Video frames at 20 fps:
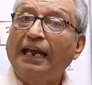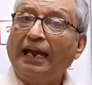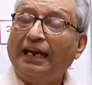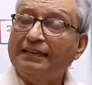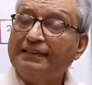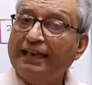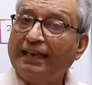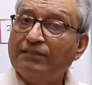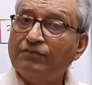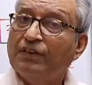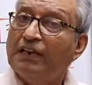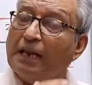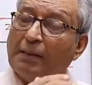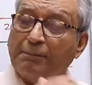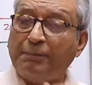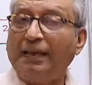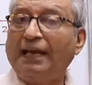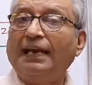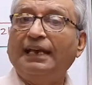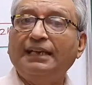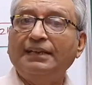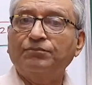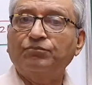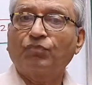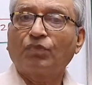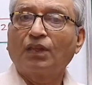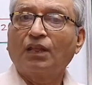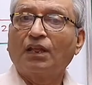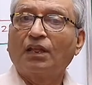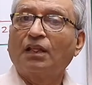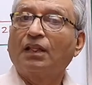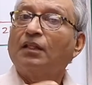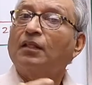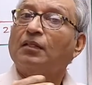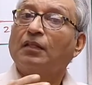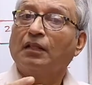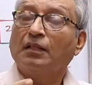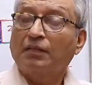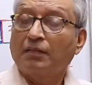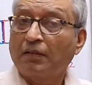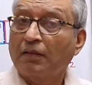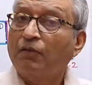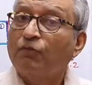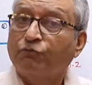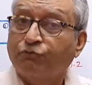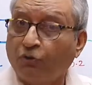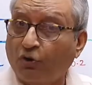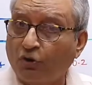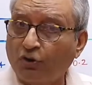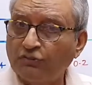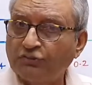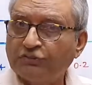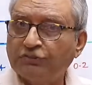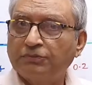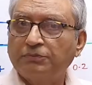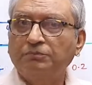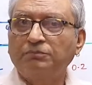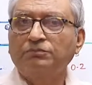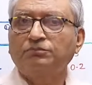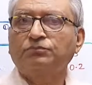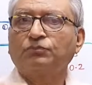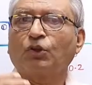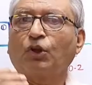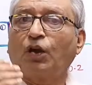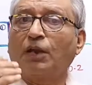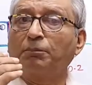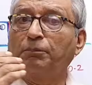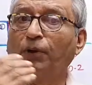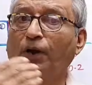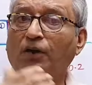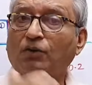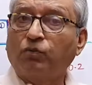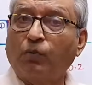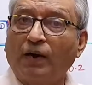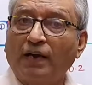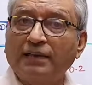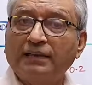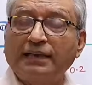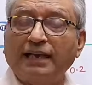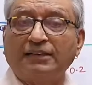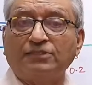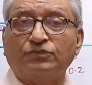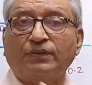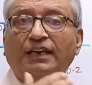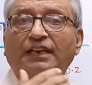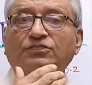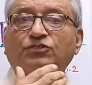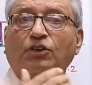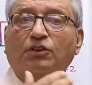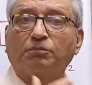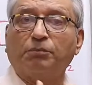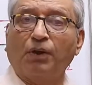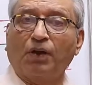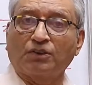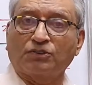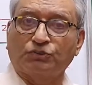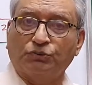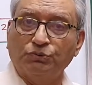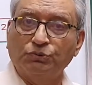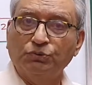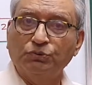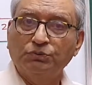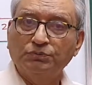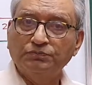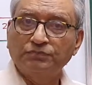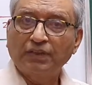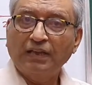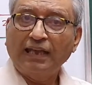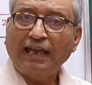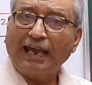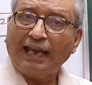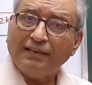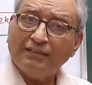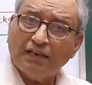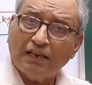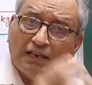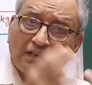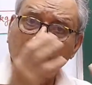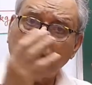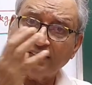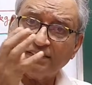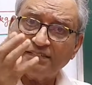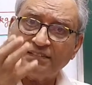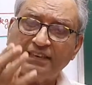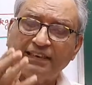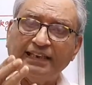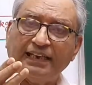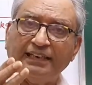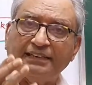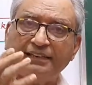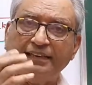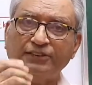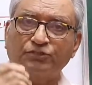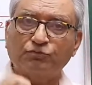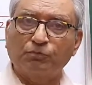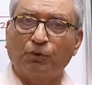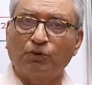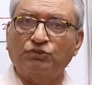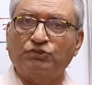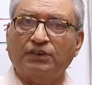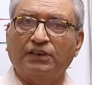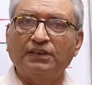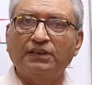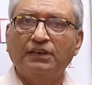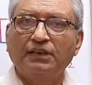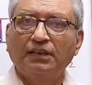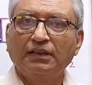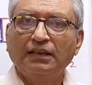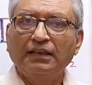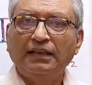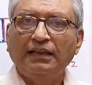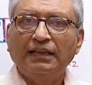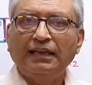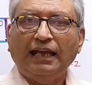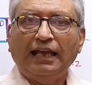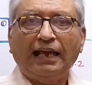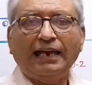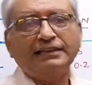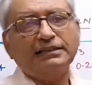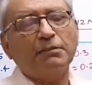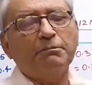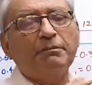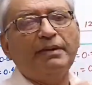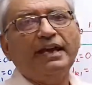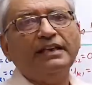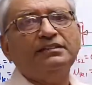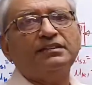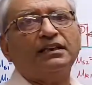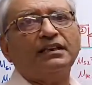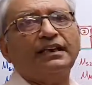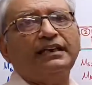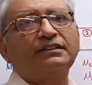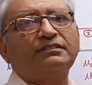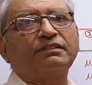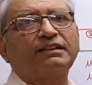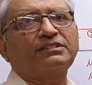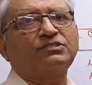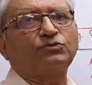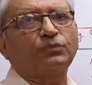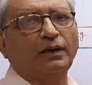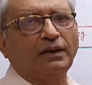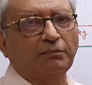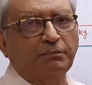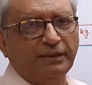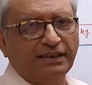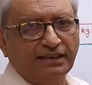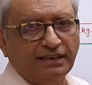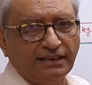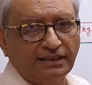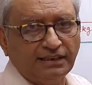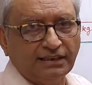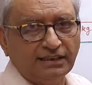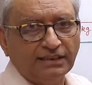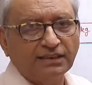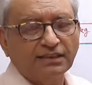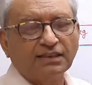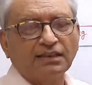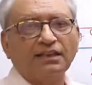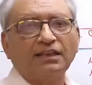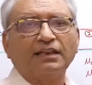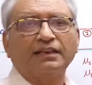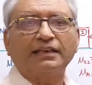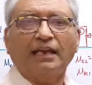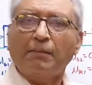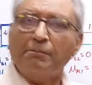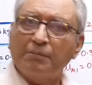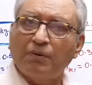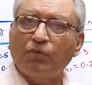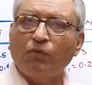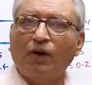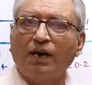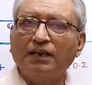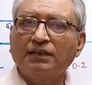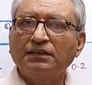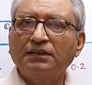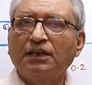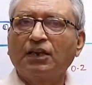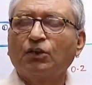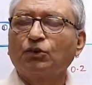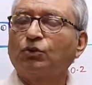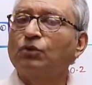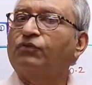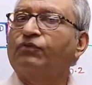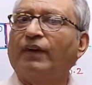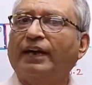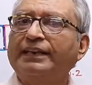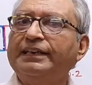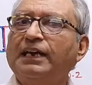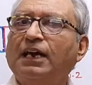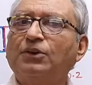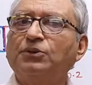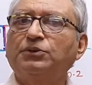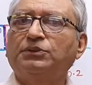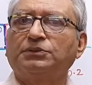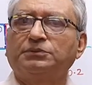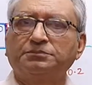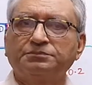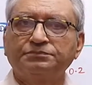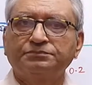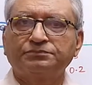And then we'll apply force on block 1 as well as on block 2, and we'll investigate its motion. And the major interest will be, number 1, to find out